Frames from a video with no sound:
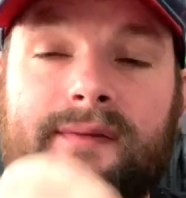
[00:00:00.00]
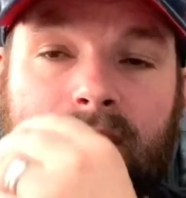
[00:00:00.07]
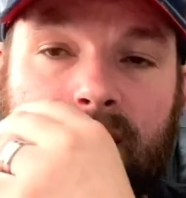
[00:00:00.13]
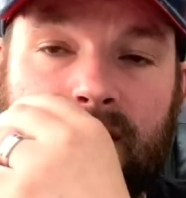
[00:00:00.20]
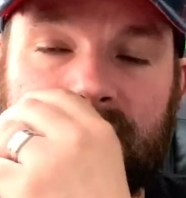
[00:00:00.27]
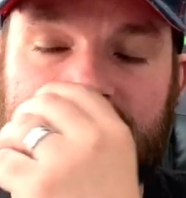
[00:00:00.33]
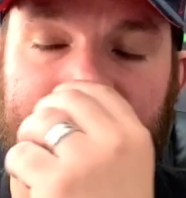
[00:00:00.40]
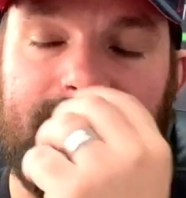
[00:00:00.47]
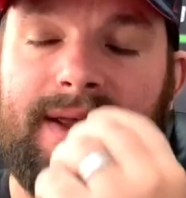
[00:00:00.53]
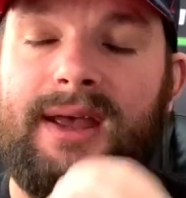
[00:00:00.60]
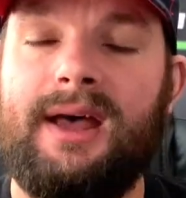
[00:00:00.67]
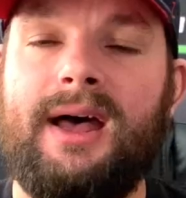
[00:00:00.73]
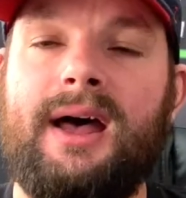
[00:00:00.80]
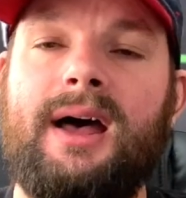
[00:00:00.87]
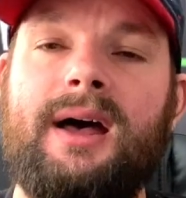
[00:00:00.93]
Guard,
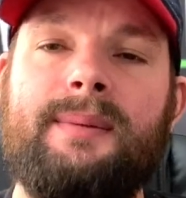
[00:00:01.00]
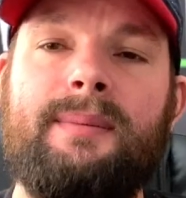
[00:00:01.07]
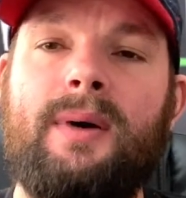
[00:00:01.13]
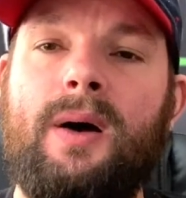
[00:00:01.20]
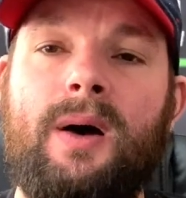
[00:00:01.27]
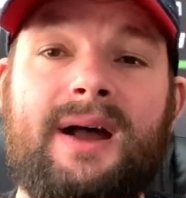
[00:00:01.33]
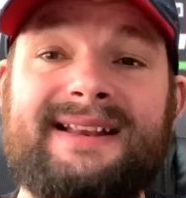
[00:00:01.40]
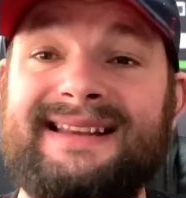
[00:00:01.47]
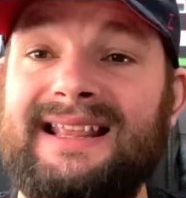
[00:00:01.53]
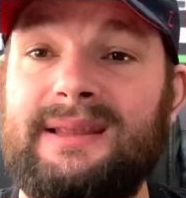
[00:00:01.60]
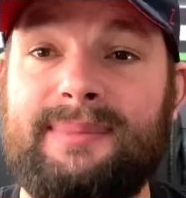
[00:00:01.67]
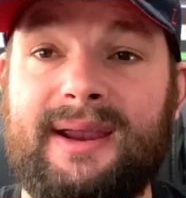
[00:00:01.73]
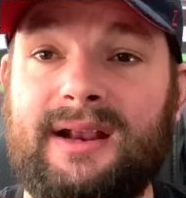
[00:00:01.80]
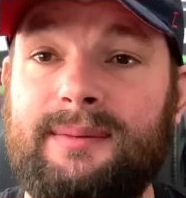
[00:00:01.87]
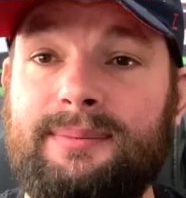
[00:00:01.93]
hiding at the
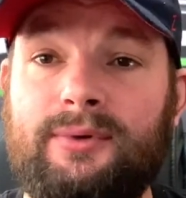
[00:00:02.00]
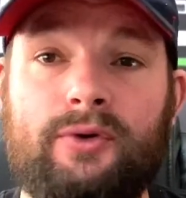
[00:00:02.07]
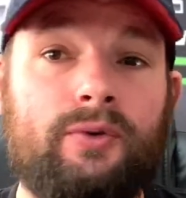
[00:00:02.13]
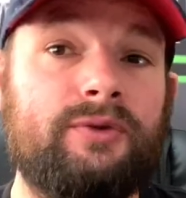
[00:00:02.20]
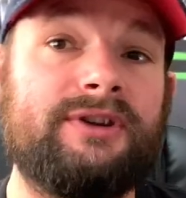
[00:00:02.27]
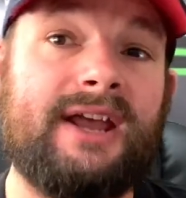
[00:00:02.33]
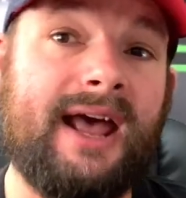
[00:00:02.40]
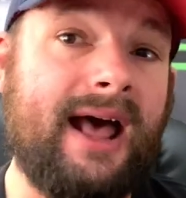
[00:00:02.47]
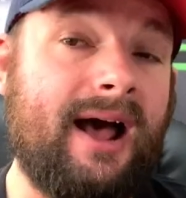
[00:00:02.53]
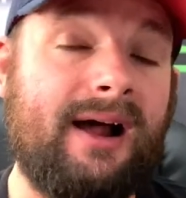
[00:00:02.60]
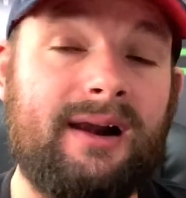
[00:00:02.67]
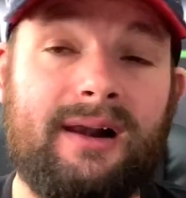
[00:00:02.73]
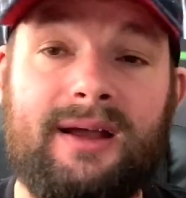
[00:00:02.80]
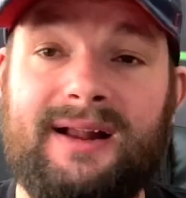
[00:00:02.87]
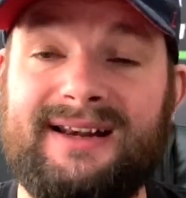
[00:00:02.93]
back of the board,
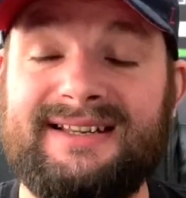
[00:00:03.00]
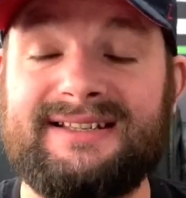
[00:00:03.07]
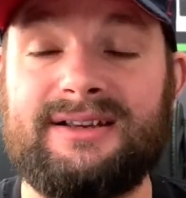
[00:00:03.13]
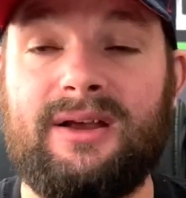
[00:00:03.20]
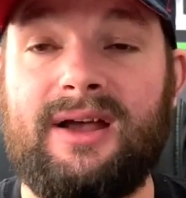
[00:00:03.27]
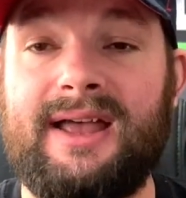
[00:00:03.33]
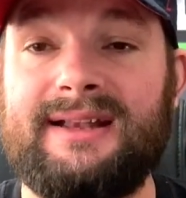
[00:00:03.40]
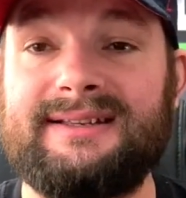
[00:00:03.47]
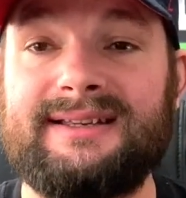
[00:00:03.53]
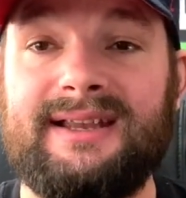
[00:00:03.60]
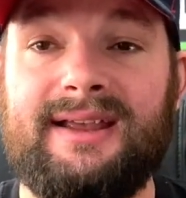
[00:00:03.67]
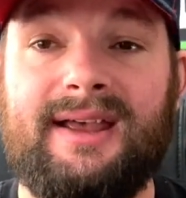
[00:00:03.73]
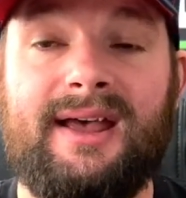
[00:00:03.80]
out of line of sight.